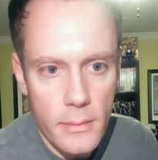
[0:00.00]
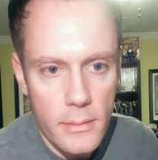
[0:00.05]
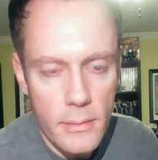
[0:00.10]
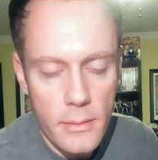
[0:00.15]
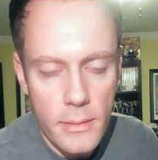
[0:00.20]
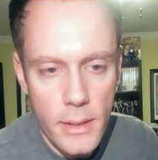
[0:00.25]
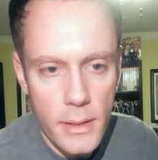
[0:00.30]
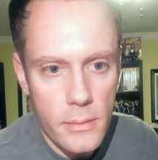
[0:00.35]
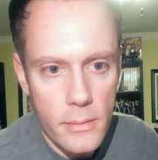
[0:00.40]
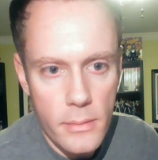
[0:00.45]

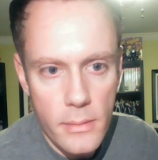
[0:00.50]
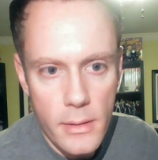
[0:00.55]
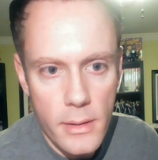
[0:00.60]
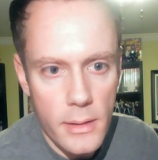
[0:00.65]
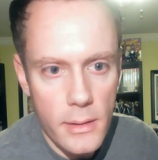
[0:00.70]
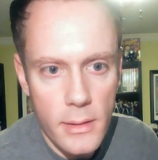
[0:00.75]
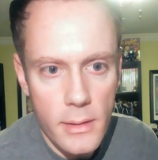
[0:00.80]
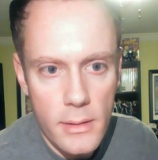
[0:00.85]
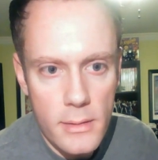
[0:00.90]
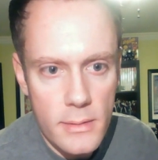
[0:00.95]
I don't
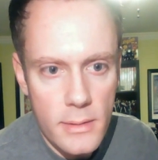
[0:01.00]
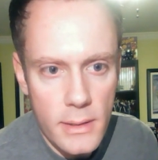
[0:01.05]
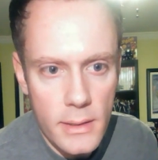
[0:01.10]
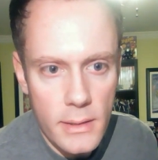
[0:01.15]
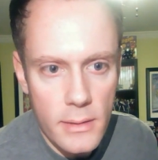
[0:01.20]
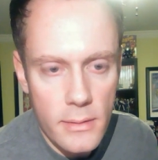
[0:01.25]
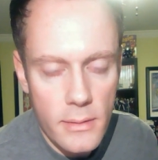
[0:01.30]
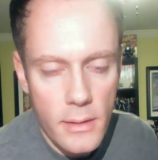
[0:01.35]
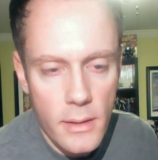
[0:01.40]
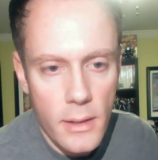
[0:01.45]
think he's
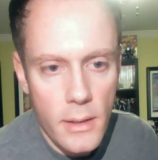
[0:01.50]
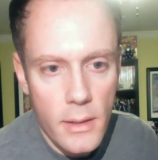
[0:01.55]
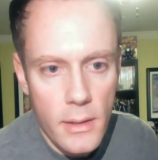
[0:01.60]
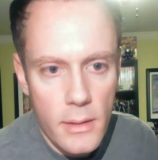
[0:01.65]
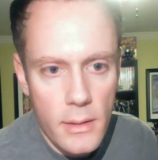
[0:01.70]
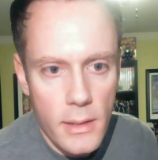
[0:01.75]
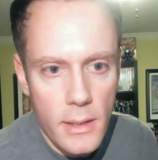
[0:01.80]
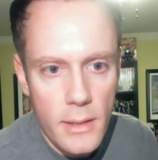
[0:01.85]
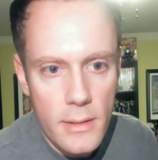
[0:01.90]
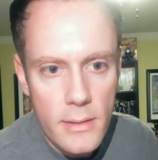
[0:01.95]

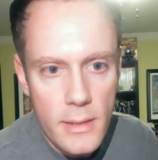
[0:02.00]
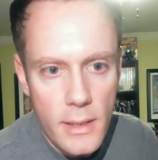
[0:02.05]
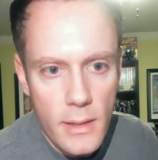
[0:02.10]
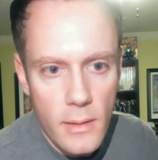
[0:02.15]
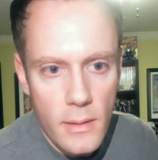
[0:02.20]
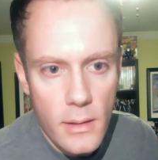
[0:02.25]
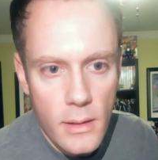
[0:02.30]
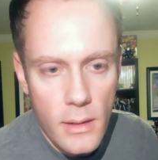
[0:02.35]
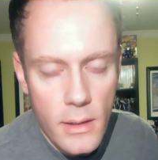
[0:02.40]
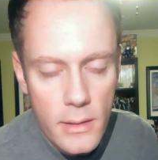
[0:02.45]
not a
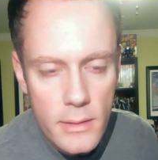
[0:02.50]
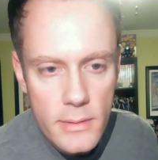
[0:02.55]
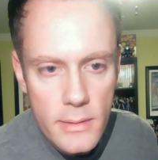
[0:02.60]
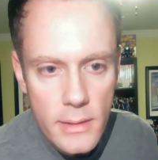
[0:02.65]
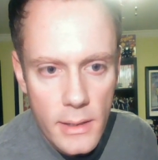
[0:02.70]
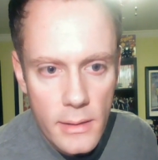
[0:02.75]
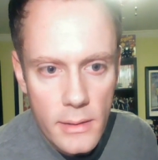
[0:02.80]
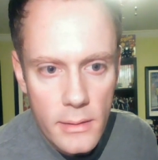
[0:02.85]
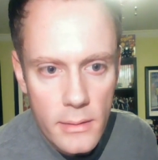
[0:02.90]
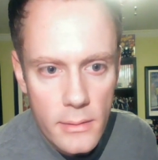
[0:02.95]

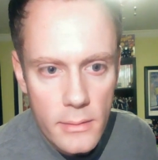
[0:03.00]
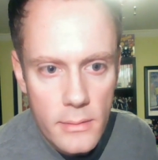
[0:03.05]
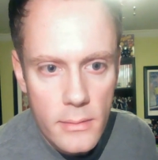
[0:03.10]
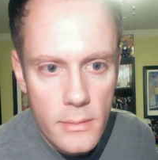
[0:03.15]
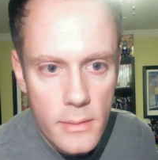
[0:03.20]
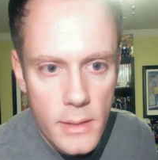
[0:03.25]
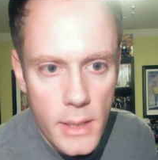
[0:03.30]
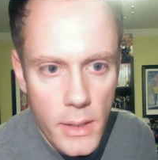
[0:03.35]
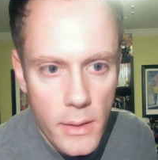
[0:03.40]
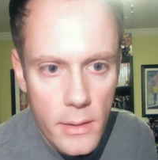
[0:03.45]
long-standing
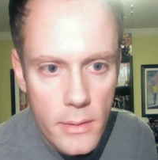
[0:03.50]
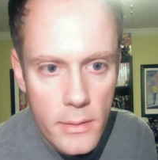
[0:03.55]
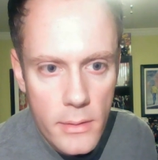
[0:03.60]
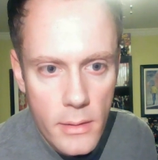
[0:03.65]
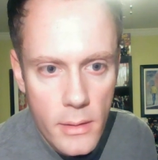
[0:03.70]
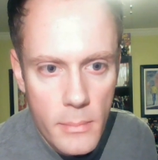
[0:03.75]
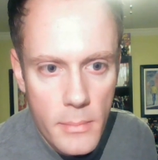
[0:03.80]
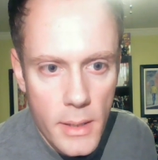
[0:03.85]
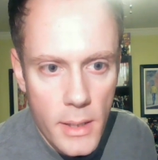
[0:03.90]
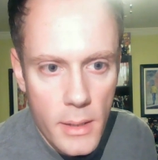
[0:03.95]
character
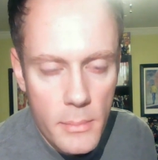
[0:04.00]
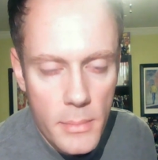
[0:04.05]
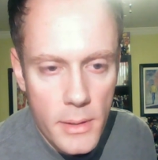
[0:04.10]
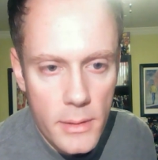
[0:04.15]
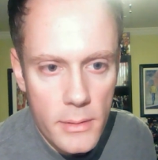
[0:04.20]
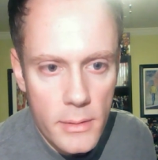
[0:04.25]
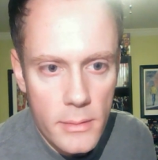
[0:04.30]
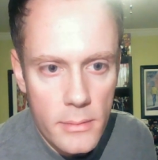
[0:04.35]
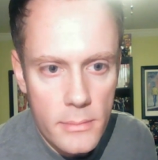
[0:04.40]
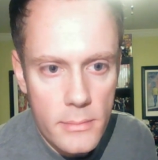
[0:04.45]
in my
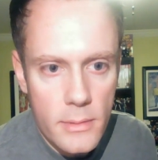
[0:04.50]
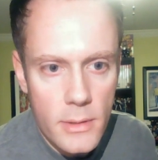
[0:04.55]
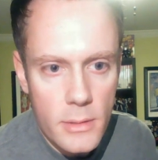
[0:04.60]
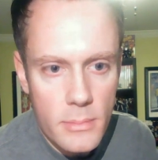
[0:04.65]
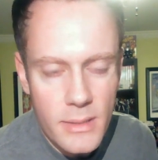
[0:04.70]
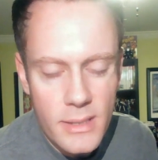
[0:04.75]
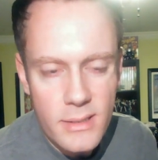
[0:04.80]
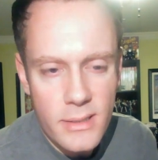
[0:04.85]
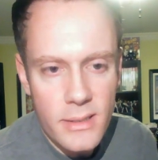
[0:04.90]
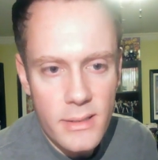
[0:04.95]
opinion,
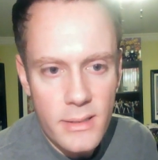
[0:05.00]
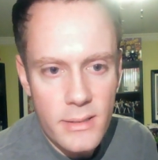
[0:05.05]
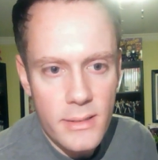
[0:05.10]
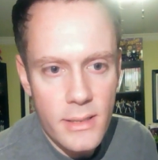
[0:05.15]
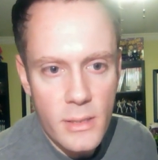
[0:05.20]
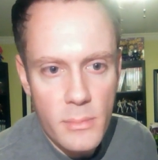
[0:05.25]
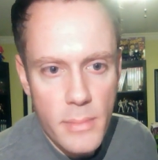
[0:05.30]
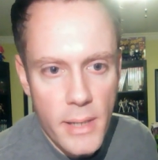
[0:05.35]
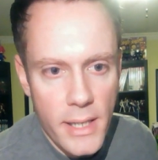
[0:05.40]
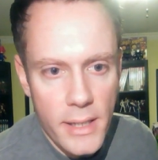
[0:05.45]
especially since
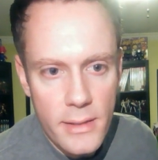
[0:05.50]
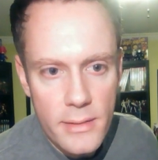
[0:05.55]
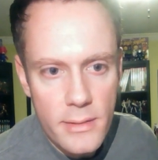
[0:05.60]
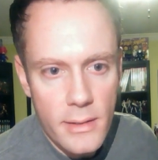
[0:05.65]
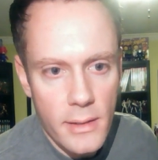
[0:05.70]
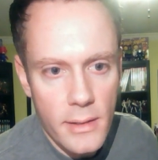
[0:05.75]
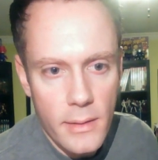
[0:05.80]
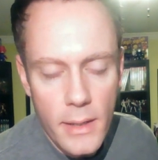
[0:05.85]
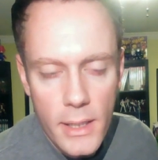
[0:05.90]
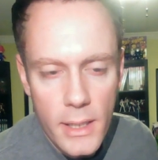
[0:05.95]
he's banished to
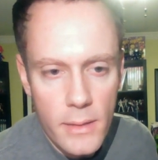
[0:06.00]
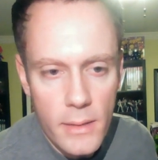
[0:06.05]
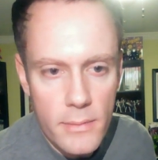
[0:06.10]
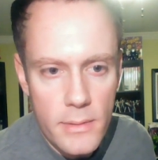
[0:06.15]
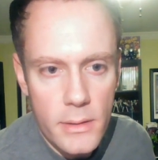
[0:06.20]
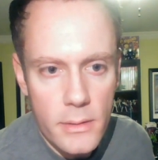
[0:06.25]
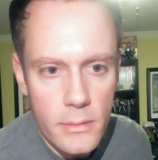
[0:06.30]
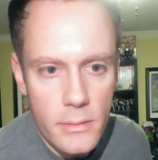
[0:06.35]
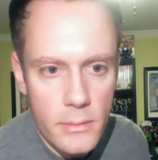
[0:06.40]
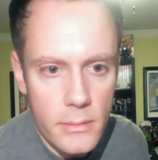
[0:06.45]
the negative
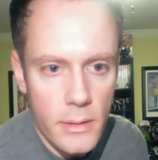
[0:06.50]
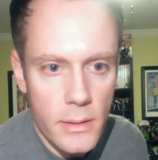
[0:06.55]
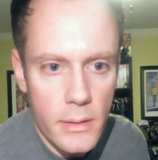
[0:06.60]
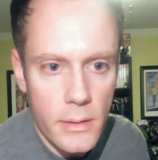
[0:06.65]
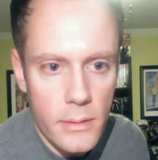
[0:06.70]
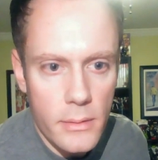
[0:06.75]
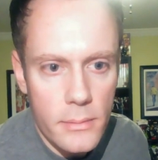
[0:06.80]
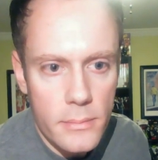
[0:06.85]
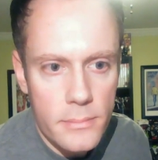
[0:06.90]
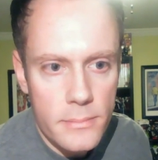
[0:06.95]
zone, you know.